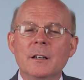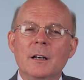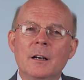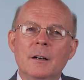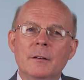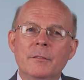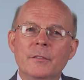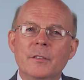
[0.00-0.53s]

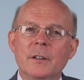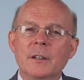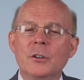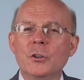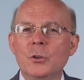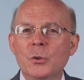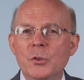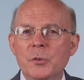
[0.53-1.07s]
of the
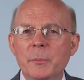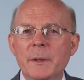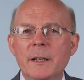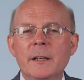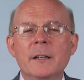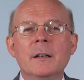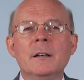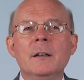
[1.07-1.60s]
news
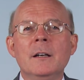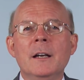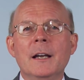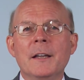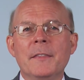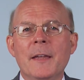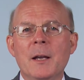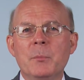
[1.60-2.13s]
media
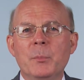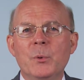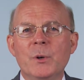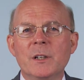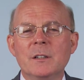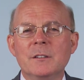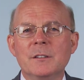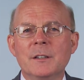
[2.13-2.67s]
at that
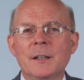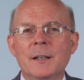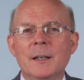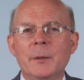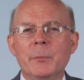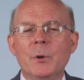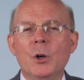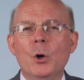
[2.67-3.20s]
point in
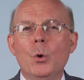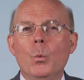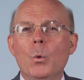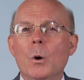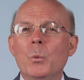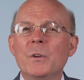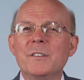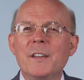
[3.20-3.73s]
time,
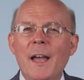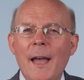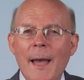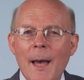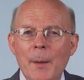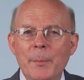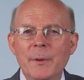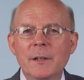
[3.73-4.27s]
what was
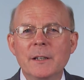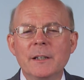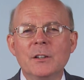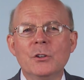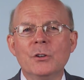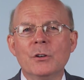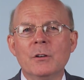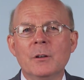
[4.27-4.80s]
happening
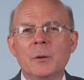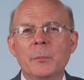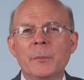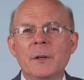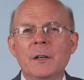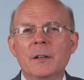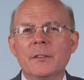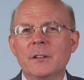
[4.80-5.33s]
in Europe,
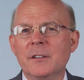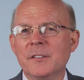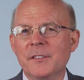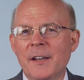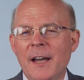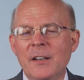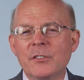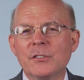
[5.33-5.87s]
the
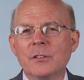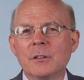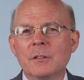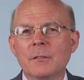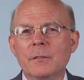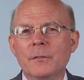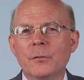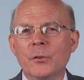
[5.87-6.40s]

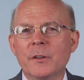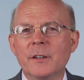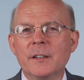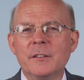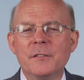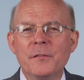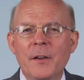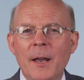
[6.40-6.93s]
disaster for
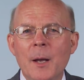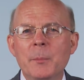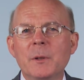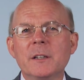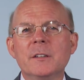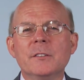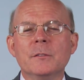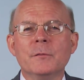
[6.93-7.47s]
these
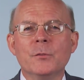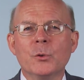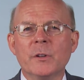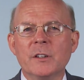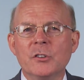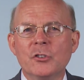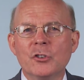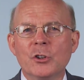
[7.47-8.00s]
families and for
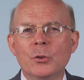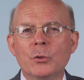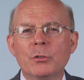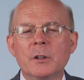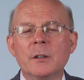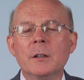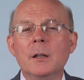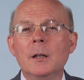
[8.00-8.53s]
these
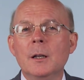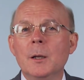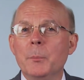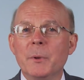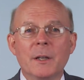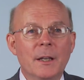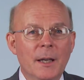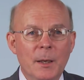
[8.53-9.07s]
children,
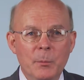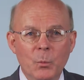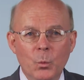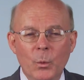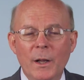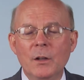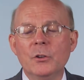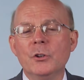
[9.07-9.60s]

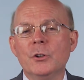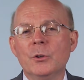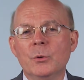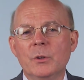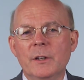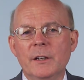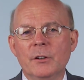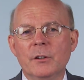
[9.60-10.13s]
became well
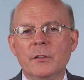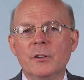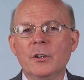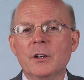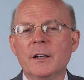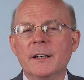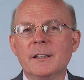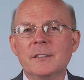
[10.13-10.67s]
known here in the
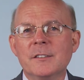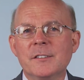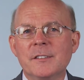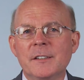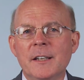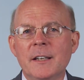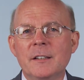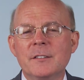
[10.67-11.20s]
United
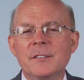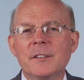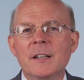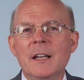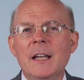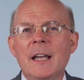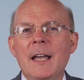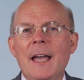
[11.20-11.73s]
States.
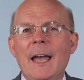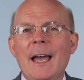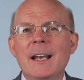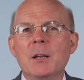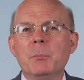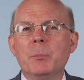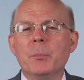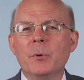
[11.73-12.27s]
and
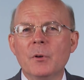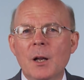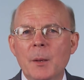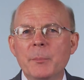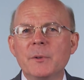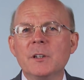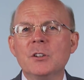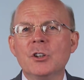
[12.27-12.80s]
it
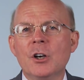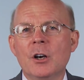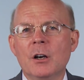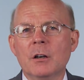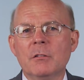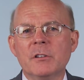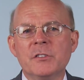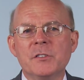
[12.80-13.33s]
prompted
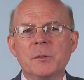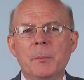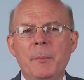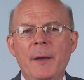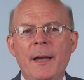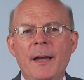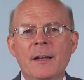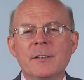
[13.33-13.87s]
Congress to
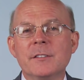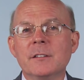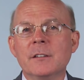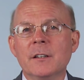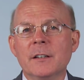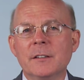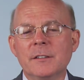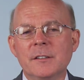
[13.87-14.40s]
pass in
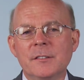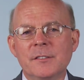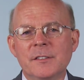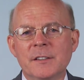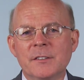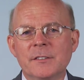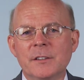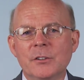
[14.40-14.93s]

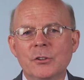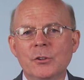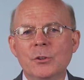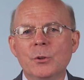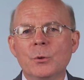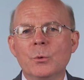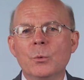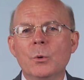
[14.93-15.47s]

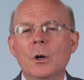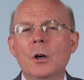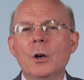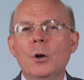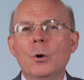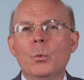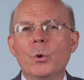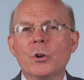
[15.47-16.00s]
1962
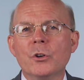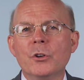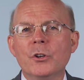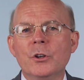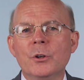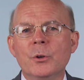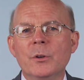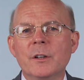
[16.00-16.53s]
what are
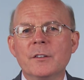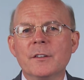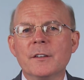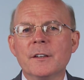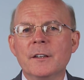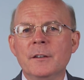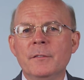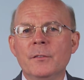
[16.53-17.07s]
known as
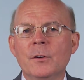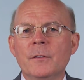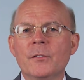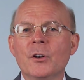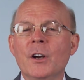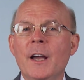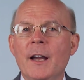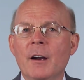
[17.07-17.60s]
the
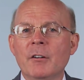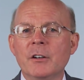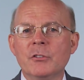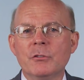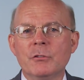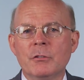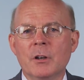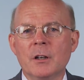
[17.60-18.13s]

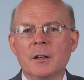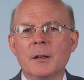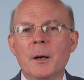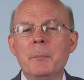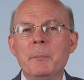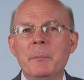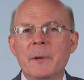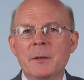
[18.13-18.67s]
Kefauver-Harris Drug
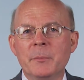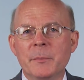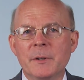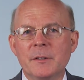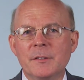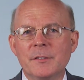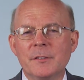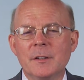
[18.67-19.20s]

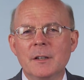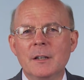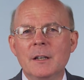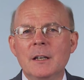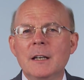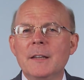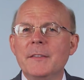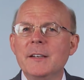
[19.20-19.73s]
Amendments.
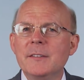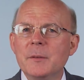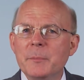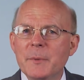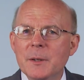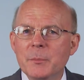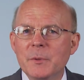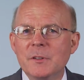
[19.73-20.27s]
These
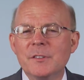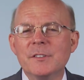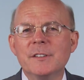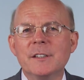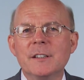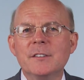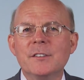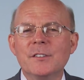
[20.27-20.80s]
amendments
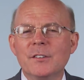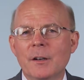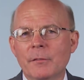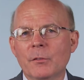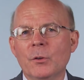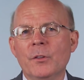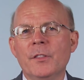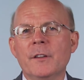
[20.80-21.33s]
did
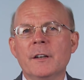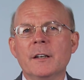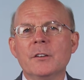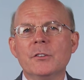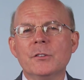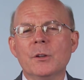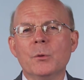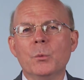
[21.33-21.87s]
several
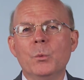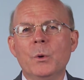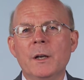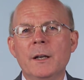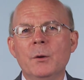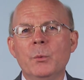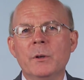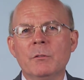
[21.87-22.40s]
things to the
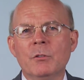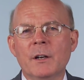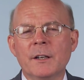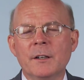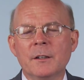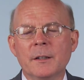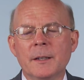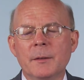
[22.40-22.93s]
way we
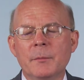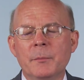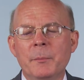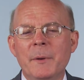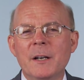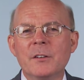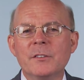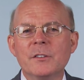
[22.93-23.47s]
regulate
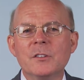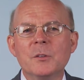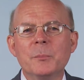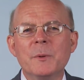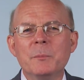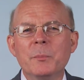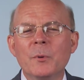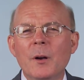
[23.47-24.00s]
medicines,
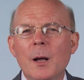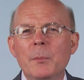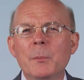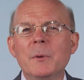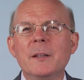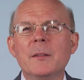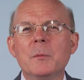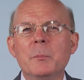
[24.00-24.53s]
but
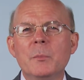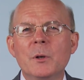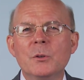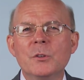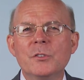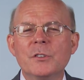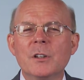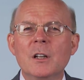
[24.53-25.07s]
probably the
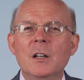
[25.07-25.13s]
most